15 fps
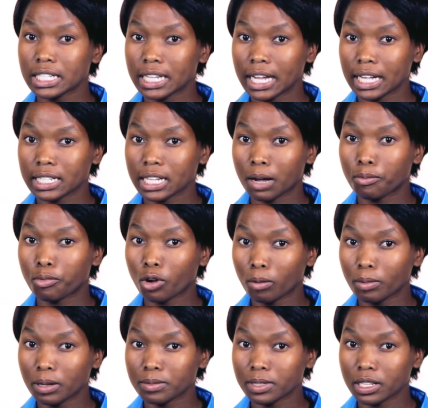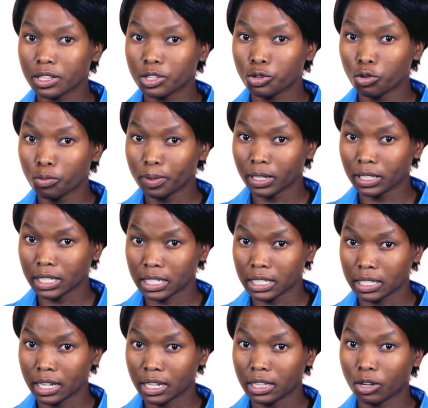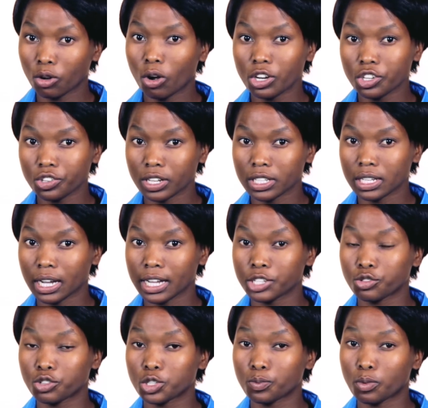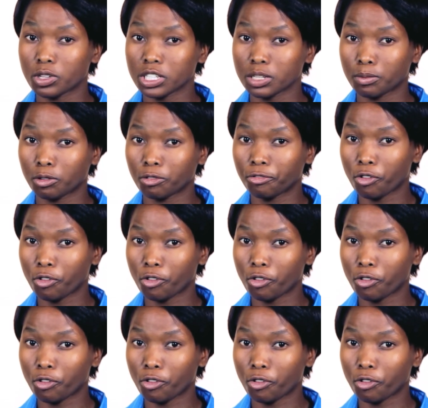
snags are problems in new buildings that the contractor is responsible